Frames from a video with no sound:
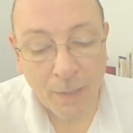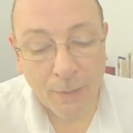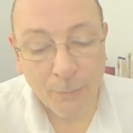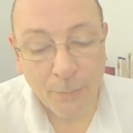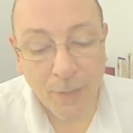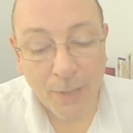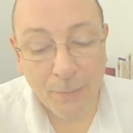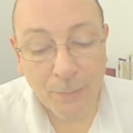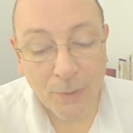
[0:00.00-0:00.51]

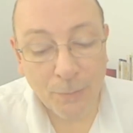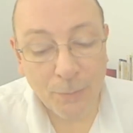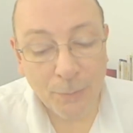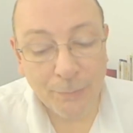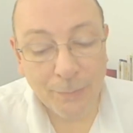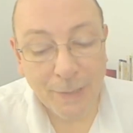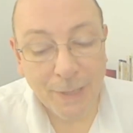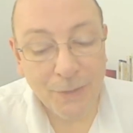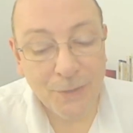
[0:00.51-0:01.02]
My
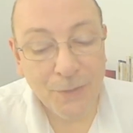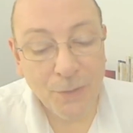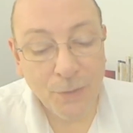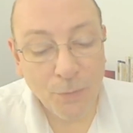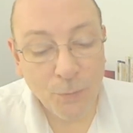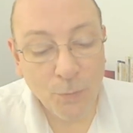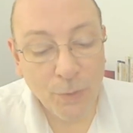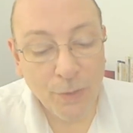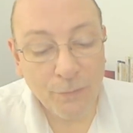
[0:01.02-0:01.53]
problem is
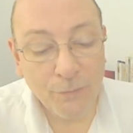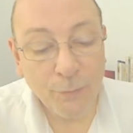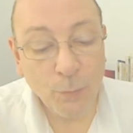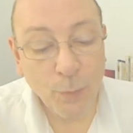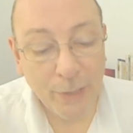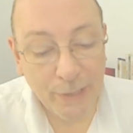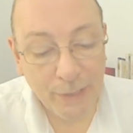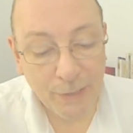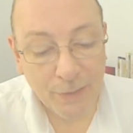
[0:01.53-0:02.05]
not one of
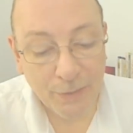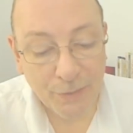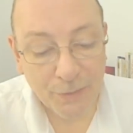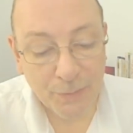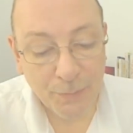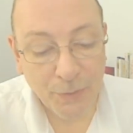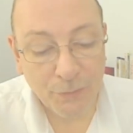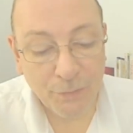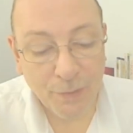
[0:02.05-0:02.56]

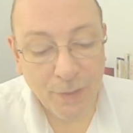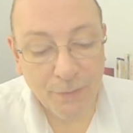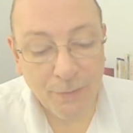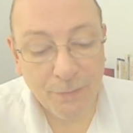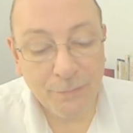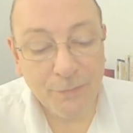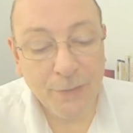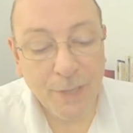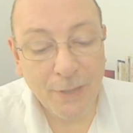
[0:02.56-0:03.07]
weakness, but rather
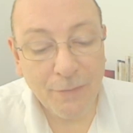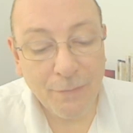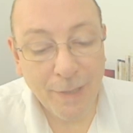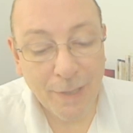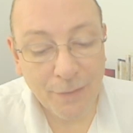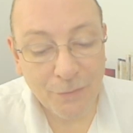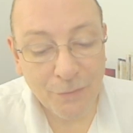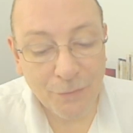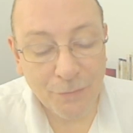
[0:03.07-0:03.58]
of
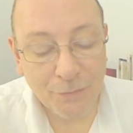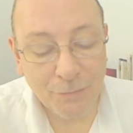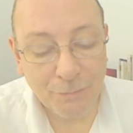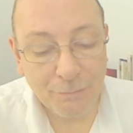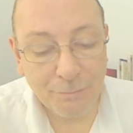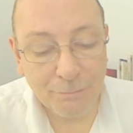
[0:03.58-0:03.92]
direction.